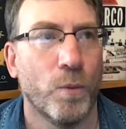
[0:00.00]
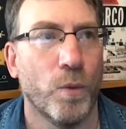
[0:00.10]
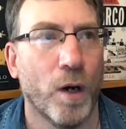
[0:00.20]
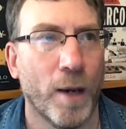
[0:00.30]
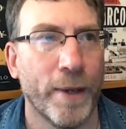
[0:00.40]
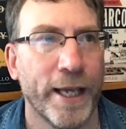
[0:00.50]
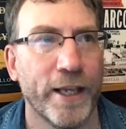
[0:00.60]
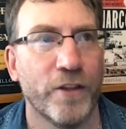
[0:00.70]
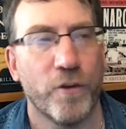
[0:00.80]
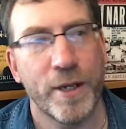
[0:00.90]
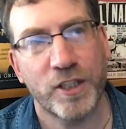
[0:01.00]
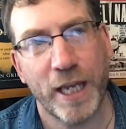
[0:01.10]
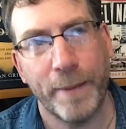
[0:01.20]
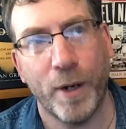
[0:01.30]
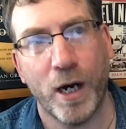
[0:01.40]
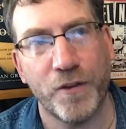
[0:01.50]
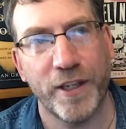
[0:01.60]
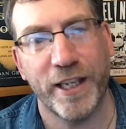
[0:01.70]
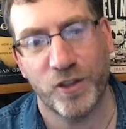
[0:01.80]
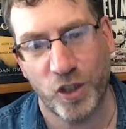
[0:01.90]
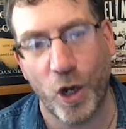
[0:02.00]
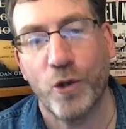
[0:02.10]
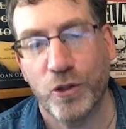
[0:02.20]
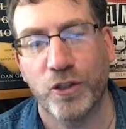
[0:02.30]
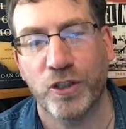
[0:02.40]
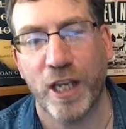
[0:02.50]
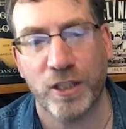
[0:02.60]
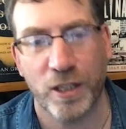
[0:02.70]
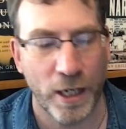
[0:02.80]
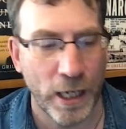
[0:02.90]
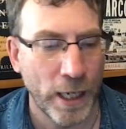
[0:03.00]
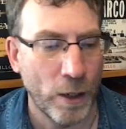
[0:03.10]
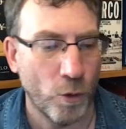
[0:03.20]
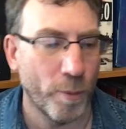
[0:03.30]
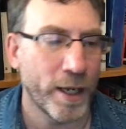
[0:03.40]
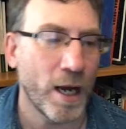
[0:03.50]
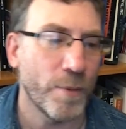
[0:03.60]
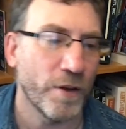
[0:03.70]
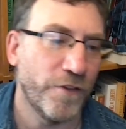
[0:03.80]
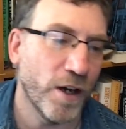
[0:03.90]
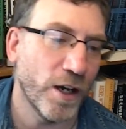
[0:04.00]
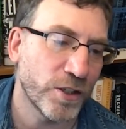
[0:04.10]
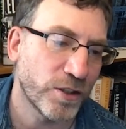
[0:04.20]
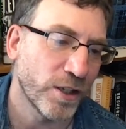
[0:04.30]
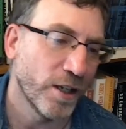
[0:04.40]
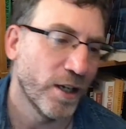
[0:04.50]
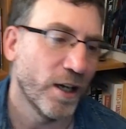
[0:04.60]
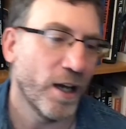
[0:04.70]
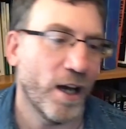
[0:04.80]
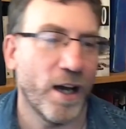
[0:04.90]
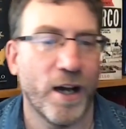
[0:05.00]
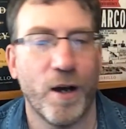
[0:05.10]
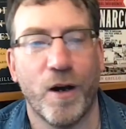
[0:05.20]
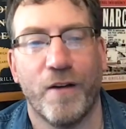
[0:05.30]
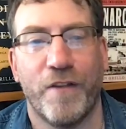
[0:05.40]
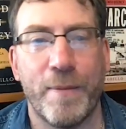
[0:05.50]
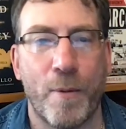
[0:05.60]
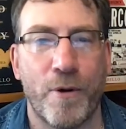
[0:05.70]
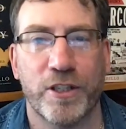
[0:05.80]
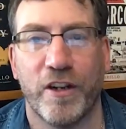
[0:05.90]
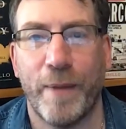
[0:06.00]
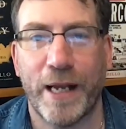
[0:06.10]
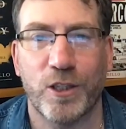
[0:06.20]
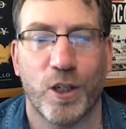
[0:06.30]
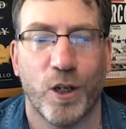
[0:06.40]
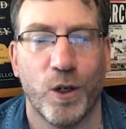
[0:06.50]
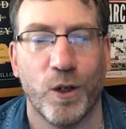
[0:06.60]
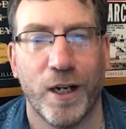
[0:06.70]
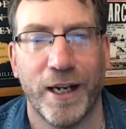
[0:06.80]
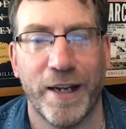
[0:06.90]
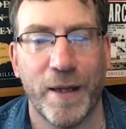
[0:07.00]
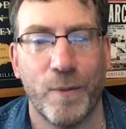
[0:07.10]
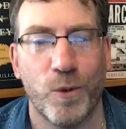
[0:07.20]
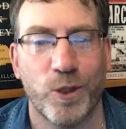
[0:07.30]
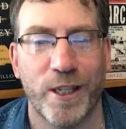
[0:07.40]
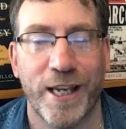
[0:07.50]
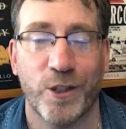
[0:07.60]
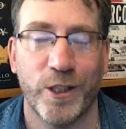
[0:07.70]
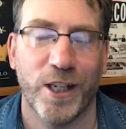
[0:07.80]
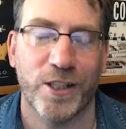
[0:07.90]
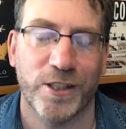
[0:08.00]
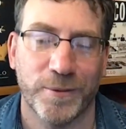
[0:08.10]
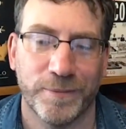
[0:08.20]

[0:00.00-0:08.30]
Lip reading: from his same party, his chosen successor, will become the first female president of Mexico, and then we'll see how she does.